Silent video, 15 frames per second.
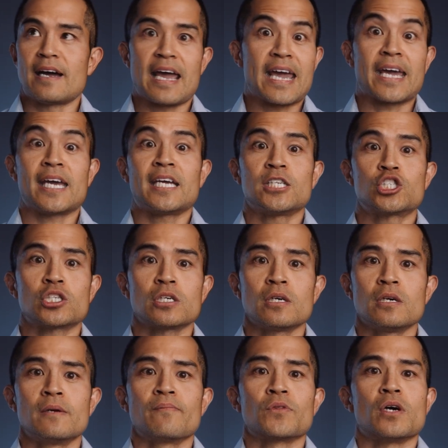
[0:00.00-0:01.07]
Age,
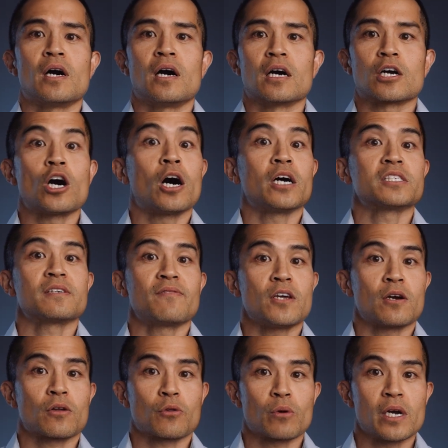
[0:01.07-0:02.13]
cause of
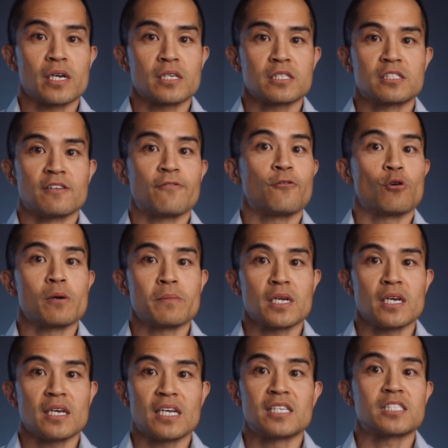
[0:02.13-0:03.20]
the arthritis,
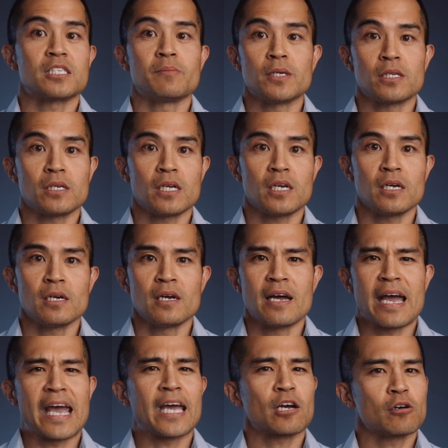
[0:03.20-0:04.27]
deformity, instability,
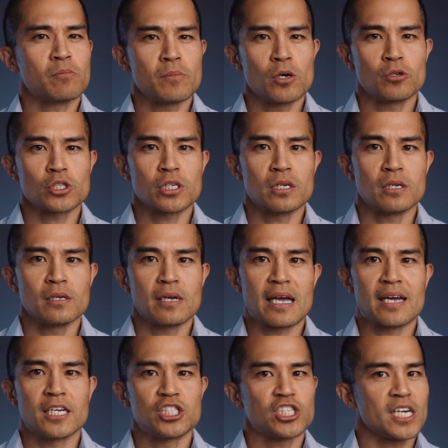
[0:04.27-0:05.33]
ankle motion,
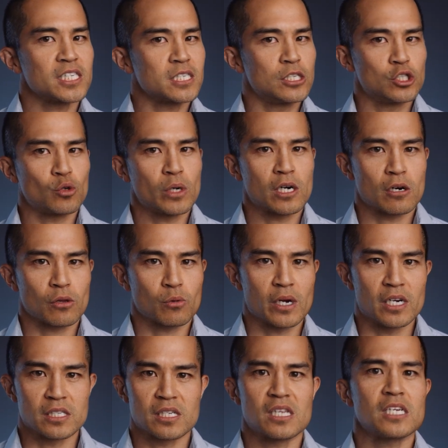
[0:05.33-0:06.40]
and adjacent joint arthritis.